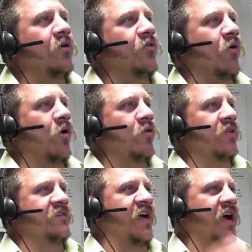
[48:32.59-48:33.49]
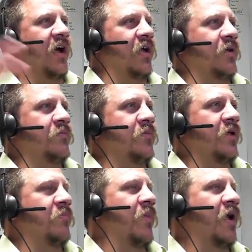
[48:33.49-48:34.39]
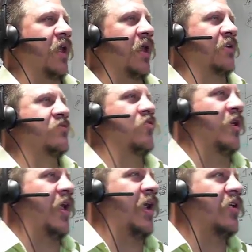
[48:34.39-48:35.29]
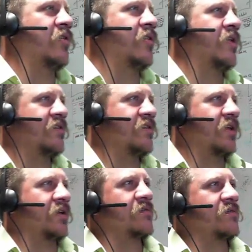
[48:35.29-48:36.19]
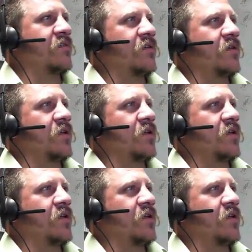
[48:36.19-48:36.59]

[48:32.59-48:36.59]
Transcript: grow the time and make like a tornado of these things.